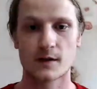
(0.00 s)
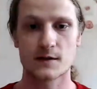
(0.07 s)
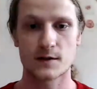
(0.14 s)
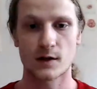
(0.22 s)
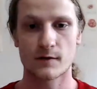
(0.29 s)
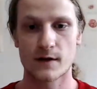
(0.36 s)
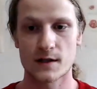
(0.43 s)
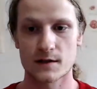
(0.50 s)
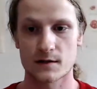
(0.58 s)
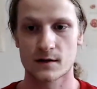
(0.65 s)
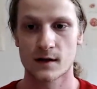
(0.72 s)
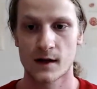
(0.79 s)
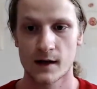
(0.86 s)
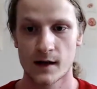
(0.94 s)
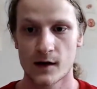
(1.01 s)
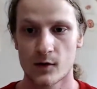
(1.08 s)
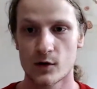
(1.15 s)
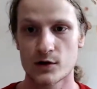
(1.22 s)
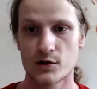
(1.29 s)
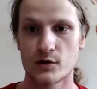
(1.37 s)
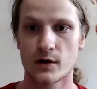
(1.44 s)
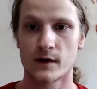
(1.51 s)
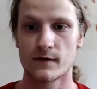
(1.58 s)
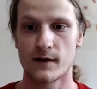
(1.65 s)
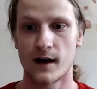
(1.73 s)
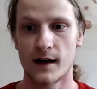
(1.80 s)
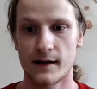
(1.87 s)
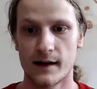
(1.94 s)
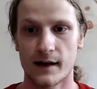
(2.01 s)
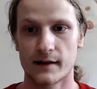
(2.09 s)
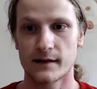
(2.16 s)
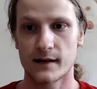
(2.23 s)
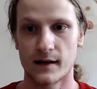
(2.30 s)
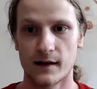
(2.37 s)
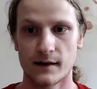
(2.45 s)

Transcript: service, which you can find at,